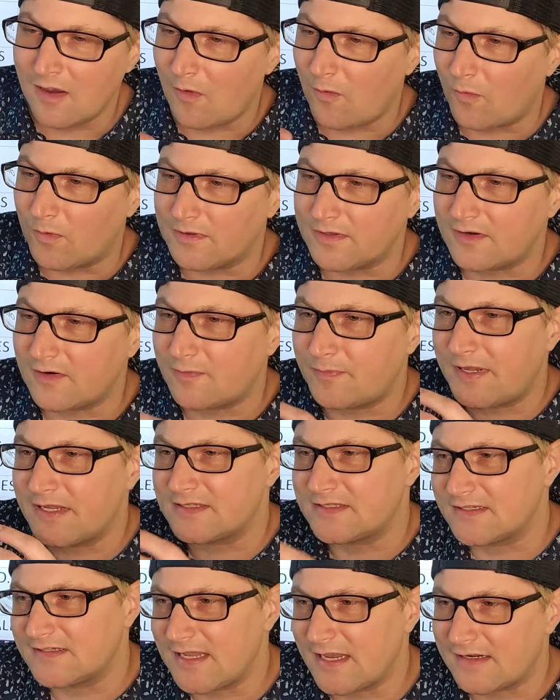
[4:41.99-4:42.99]
One little
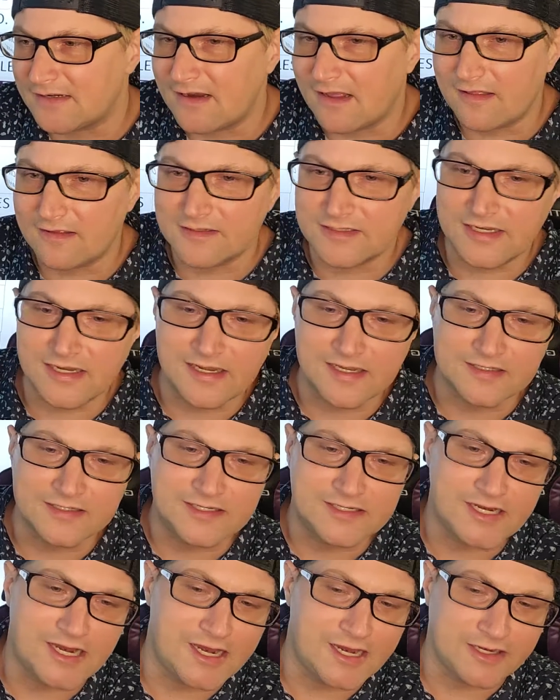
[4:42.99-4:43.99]
piece of technology can
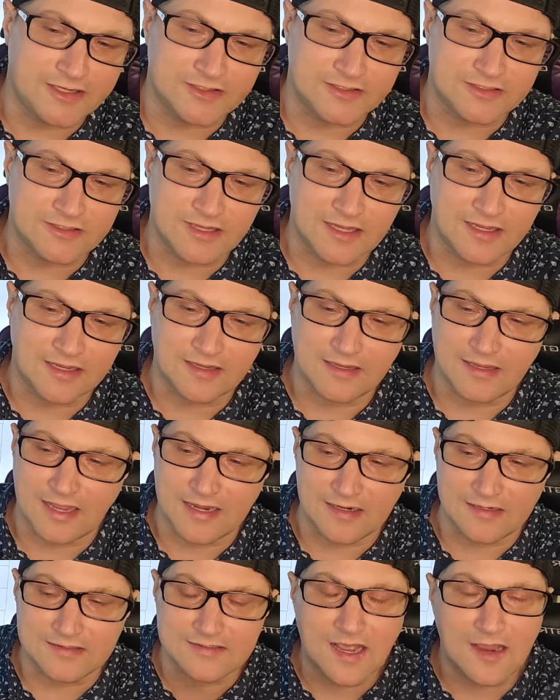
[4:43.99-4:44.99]
change an
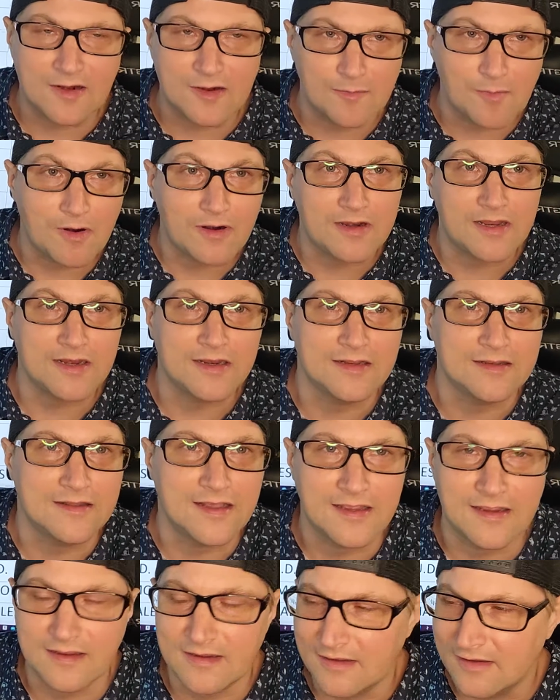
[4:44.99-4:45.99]
entire market in
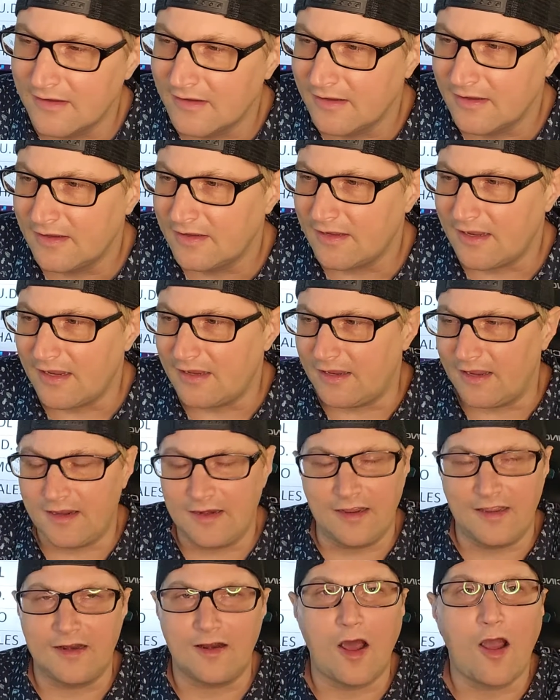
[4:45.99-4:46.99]

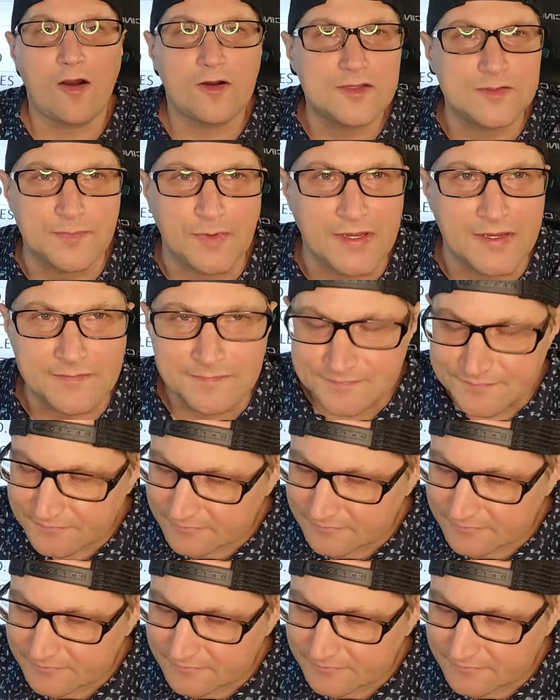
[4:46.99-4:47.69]
a heartbeat.